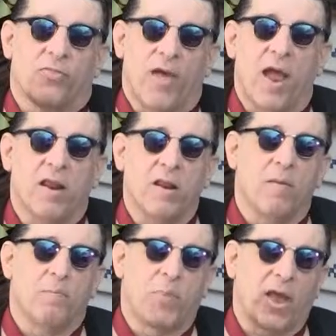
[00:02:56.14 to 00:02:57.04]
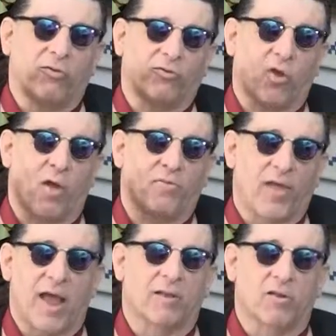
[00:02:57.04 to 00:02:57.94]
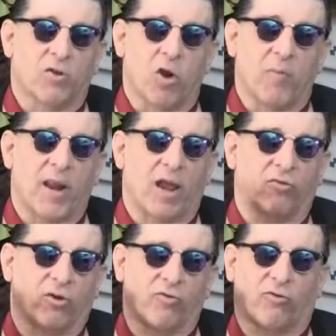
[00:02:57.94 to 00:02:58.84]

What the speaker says: Then, based on their determination,